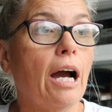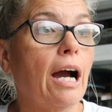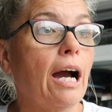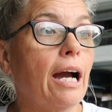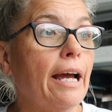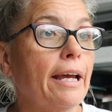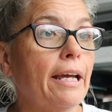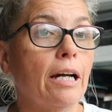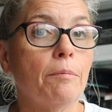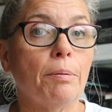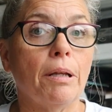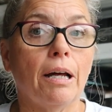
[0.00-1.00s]
I
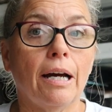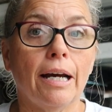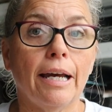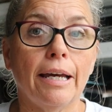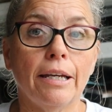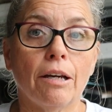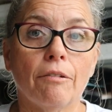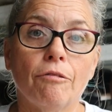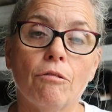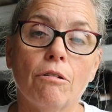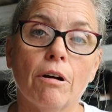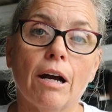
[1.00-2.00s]
applied
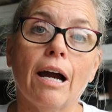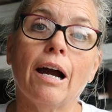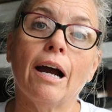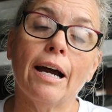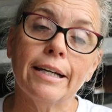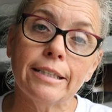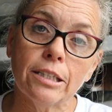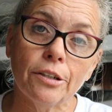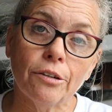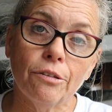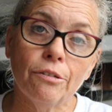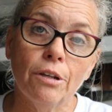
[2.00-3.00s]
for a high
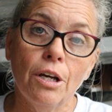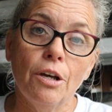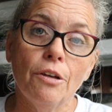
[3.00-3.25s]
tunnel